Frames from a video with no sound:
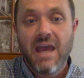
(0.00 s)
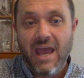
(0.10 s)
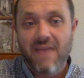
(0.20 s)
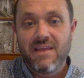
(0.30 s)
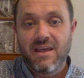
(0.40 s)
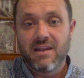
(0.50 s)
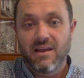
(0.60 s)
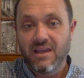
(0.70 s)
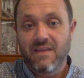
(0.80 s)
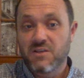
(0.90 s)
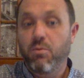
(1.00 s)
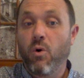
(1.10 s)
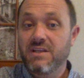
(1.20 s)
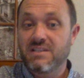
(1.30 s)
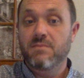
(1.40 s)
And then, again, this
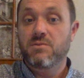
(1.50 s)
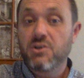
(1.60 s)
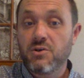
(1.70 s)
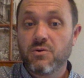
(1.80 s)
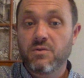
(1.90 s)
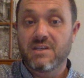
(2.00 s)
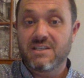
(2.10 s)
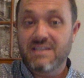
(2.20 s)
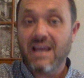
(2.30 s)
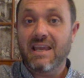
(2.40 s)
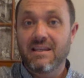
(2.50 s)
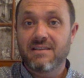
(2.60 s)
points them to the second